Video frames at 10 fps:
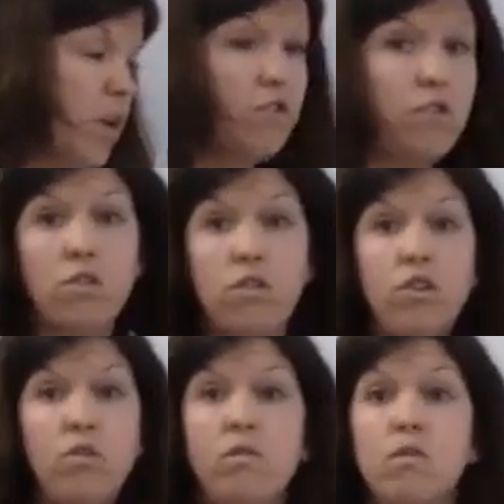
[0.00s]
And students
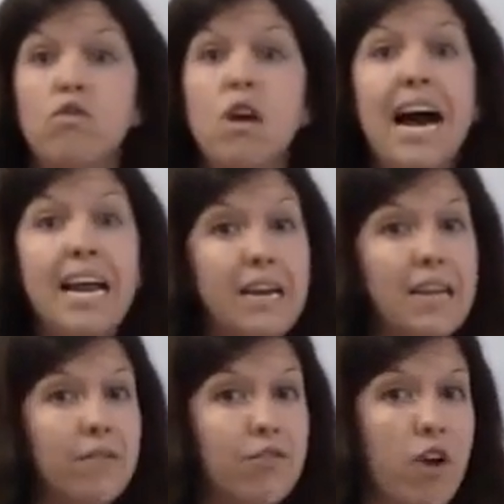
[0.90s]
could use a
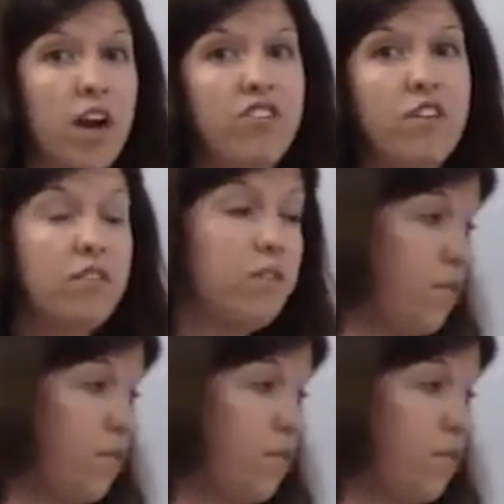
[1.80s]
variety of strategies to